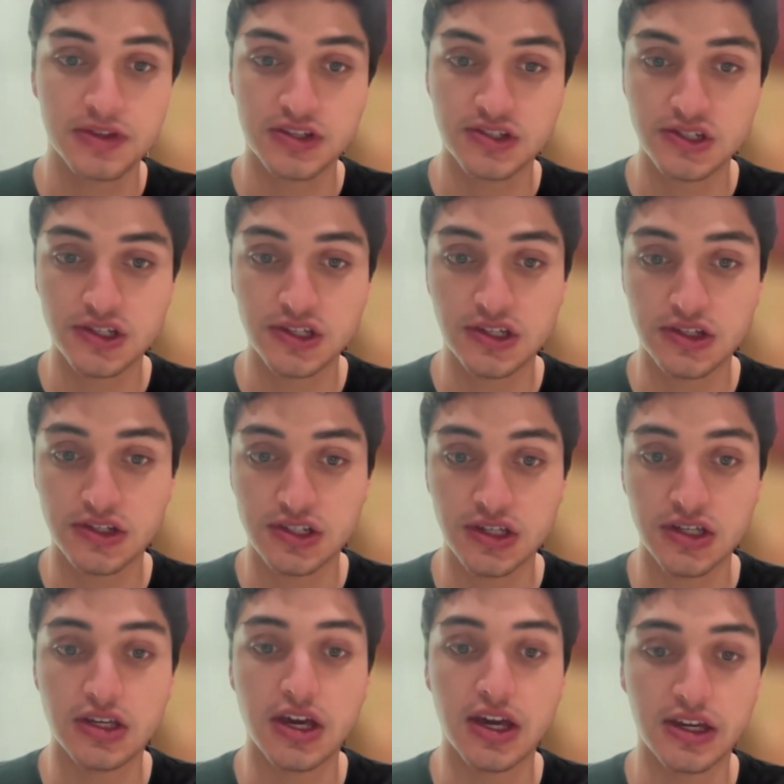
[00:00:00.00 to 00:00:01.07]

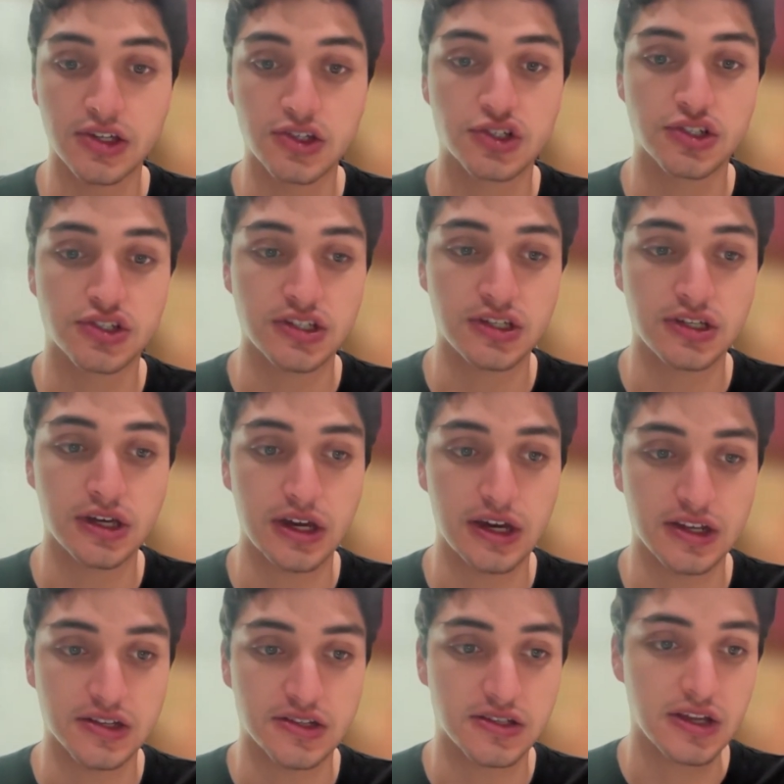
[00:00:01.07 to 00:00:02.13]

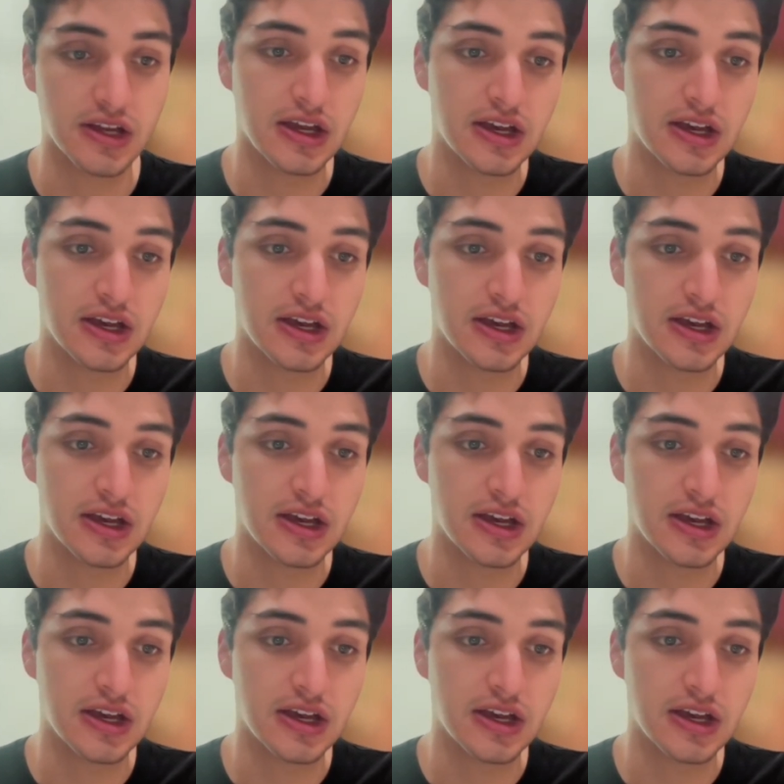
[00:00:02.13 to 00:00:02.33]
CCHCS.